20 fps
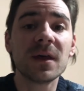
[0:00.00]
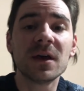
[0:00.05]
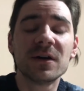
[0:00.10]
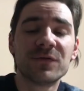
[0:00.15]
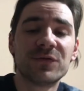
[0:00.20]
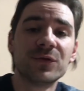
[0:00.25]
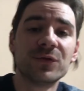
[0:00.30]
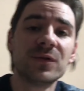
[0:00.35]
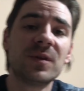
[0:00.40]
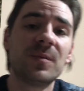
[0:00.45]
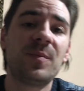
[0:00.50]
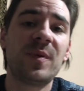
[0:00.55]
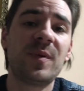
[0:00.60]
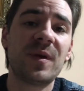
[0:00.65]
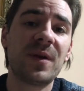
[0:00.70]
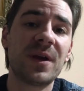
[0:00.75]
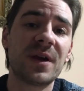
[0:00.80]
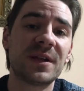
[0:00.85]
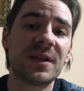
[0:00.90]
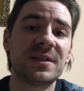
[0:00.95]
for the
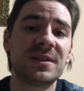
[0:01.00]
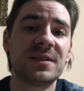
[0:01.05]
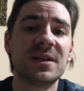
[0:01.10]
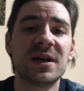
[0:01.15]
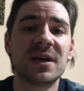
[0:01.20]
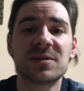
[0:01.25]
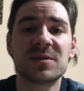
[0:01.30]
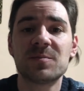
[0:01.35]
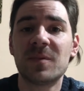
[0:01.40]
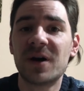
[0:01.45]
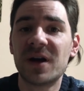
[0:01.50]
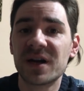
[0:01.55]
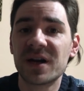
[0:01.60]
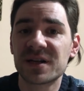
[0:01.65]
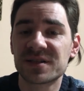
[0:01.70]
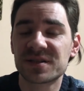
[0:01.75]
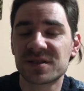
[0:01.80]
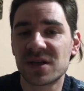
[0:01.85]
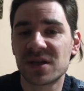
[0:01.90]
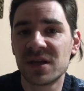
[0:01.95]
period that
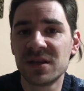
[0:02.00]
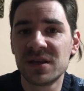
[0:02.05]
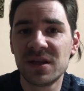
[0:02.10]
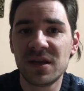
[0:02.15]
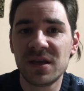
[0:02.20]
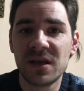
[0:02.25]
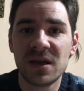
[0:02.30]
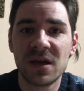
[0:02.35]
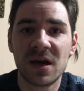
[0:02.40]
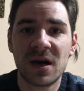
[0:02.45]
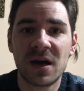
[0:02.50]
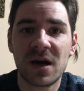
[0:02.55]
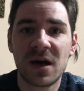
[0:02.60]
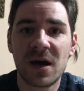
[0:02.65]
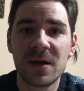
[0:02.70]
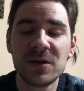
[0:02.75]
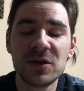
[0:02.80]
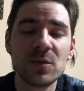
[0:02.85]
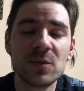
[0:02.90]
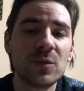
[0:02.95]
marks the uh,
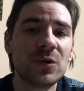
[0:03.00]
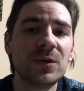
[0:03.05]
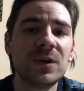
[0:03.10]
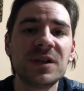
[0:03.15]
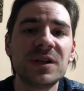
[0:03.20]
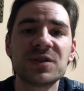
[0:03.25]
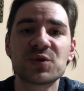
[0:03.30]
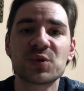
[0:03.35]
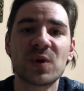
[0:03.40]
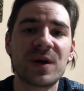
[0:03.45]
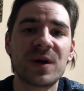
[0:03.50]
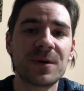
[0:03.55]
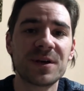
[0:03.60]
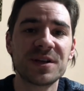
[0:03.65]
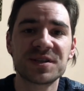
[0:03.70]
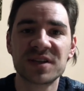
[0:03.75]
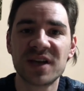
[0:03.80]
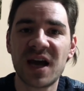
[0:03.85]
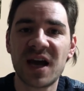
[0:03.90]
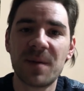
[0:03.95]
new moon into
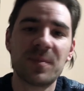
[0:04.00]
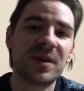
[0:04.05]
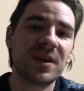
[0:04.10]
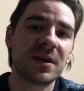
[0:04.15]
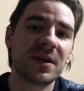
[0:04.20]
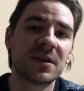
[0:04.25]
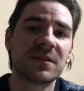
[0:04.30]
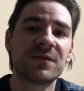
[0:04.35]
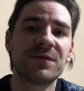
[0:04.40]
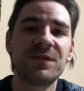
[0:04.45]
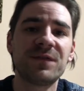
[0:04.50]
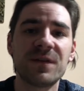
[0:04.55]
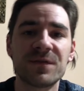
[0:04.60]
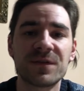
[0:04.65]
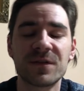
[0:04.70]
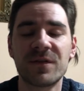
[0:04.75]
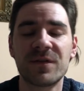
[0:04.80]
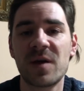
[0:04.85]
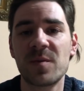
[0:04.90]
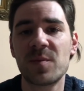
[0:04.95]
Aries happening at 5th
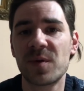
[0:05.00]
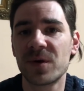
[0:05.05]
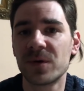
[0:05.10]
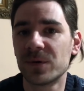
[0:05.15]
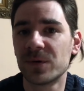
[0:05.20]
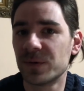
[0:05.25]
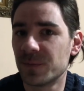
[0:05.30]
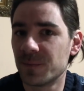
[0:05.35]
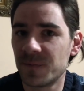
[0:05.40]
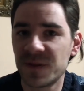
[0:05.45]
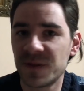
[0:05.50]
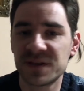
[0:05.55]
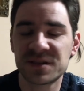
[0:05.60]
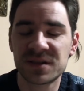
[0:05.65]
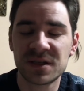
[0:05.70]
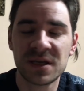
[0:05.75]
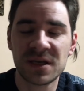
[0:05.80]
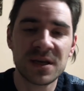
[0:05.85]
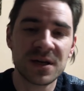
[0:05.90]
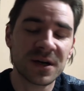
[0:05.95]
of April this
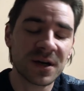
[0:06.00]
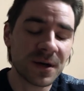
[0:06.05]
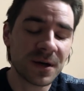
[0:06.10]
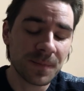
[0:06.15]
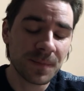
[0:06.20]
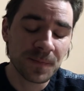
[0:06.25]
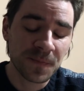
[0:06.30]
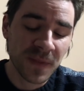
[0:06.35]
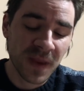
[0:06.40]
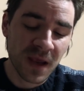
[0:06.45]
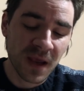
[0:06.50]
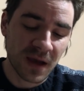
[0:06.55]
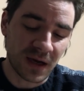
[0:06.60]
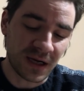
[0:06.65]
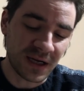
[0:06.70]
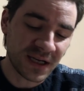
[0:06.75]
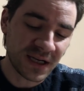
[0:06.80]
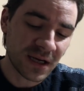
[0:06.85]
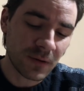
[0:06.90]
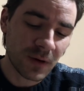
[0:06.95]
year.
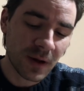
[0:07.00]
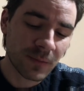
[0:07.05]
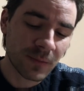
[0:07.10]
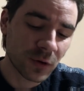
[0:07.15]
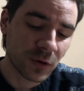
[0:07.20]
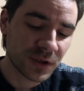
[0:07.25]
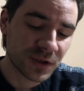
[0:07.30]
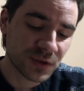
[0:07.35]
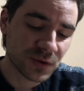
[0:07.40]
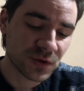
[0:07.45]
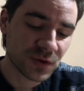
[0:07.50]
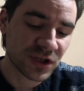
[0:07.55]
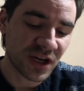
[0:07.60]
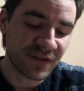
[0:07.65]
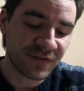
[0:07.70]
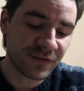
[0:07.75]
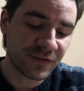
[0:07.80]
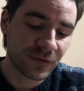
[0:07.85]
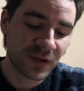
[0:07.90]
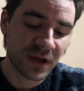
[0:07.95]
And now I'm going to
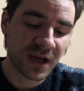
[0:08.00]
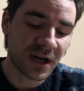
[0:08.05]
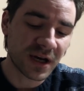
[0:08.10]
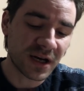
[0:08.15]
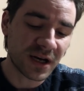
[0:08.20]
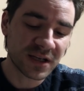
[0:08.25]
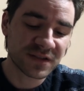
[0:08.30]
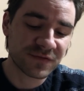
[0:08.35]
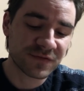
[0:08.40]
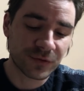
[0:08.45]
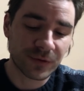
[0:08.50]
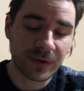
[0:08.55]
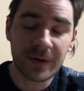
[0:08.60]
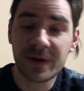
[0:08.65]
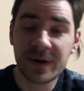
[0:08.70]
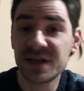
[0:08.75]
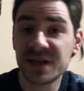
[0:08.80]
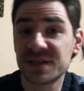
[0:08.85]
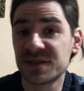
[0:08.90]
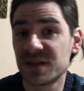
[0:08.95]
shuffle the cards for
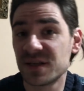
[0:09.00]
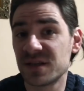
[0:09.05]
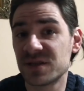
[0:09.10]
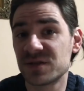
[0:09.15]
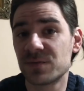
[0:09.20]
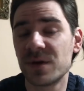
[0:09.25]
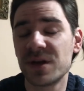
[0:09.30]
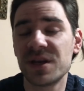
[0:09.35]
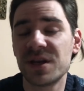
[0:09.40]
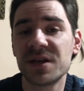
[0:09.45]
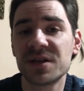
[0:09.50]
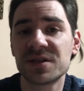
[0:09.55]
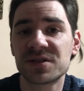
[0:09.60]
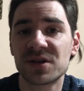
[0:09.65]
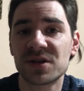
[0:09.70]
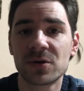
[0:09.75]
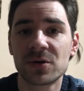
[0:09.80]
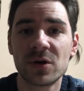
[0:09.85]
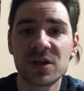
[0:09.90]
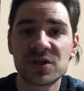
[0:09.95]
Aries. These readings are
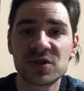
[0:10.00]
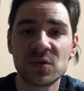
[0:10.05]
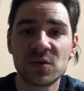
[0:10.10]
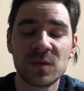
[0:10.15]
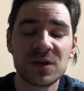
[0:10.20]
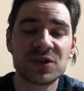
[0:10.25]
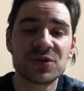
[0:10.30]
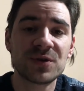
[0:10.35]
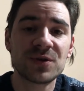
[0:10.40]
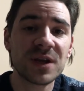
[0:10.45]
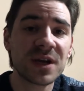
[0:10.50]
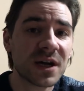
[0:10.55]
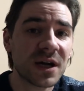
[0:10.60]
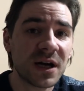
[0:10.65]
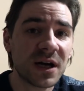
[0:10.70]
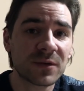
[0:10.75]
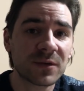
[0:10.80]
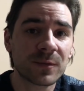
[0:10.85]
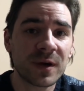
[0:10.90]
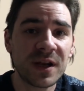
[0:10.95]
going to be three
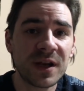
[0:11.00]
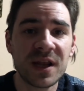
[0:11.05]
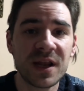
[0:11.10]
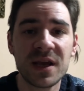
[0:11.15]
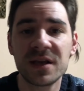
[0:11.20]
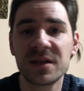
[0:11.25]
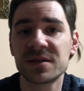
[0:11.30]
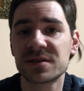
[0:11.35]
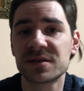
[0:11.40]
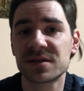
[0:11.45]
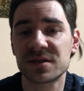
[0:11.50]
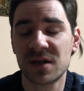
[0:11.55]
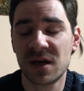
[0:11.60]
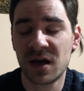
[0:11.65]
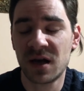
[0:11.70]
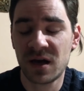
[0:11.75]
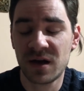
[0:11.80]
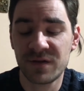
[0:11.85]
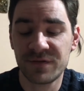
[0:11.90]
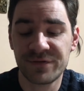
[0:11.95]
card readings
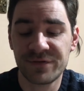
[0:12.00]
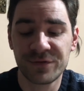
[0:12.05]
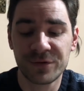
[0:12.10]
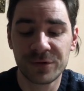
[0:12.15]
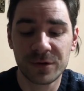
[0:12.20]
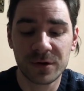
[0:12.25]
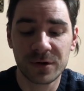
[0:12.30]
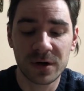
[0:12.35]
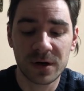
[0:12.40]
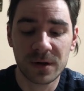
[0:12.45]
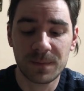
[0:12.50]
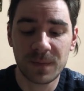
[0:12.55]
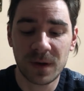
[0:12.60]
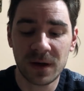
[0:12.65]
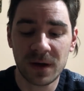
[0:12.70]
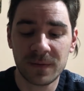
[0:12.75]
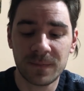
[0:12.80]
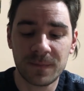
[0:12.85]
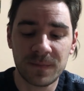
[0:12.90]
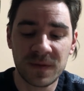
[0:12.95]
uh, for
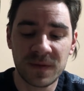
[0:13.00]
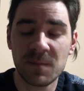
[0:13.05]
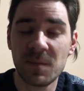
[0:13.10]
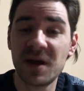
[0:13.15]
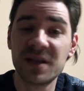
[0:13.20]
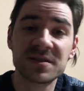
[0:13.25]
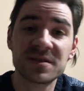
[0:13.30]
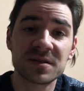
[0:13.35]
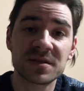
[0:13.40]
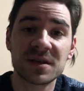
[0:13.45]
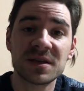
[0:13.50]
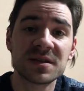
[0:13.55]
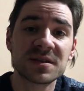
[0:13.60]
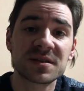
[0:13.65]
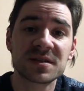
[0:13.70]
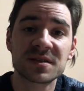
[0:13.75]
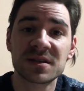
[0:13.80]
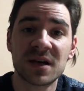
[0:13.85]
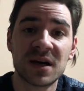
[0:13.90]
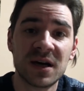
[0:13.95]
uh, the method
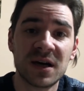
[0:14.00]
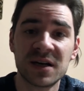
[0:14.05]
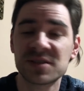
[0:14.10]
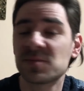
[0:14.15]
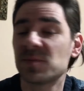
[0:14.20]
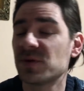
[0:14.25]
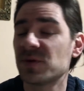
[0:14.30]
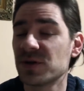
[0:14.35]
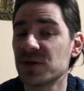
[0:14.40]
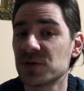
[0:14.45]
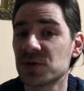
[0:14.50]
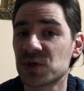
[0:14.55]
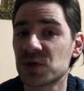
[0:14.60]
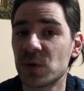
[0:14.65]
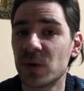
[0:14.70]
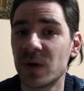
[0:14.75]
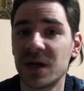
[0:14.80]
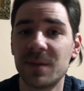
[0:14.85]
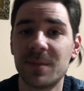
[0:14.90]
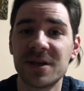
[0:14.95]
is uh, as per
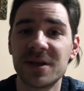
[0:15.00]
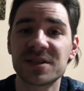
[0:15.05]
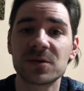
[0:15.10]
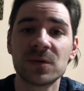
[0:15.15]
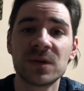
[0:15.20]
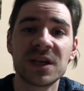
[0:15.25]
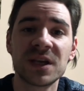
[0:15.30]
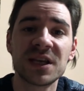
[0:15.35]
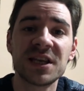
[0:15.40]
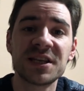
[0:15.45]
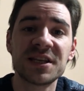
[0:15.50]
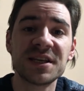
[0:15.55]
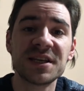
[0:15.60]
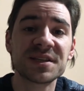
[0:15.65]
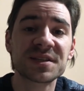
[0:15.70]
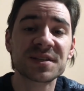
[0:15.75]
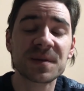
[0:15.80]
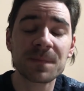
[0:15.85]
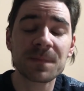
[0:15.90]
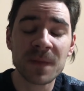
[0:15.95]
usual elemental
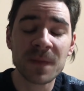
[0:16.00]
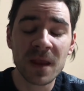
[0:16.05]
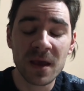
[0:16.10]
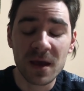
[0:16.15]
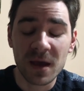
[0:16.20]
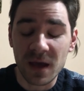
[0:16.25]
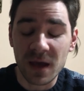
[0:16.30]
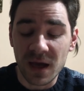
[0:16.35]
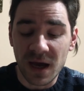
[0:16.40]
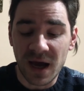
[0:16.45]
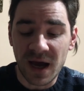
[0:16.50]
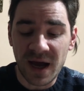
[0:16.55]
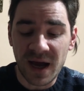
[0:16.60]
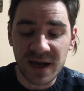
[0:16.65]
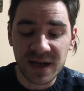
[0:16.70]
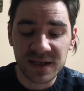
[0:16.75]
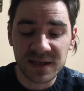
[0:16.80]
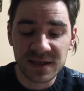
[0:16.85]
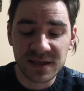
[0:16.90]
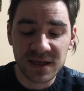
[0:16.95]
dignities.
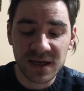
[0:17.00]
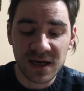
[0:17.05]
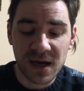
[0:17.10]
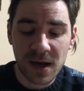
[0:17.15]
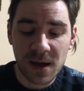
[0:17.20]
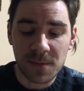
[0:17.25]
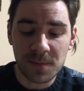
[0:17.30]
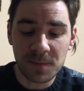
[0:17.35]
And uh,